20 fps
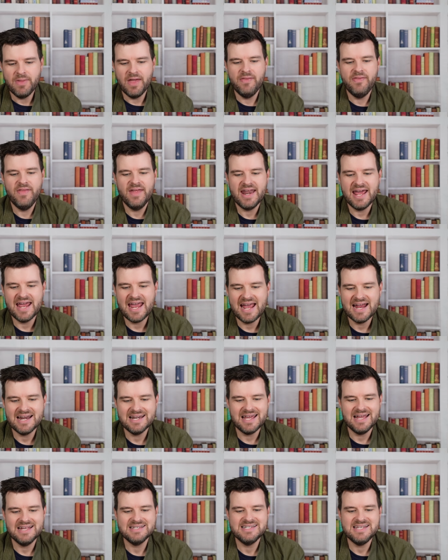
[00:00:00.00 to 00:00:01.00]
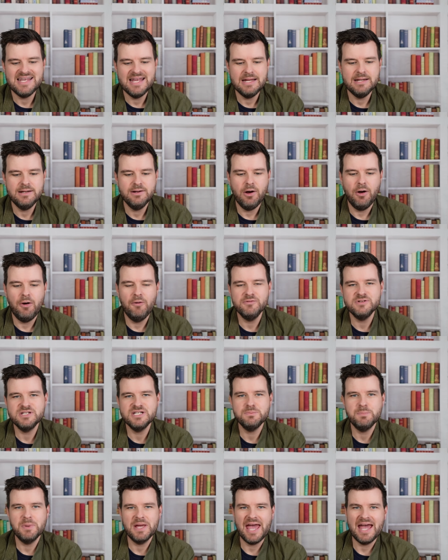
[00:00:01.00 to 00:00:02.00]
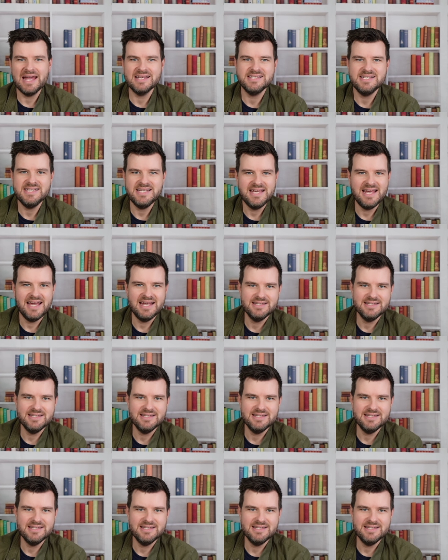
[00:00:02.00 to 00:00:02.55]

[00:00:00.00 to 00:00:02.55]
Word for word: and then I had a tin of spaghetti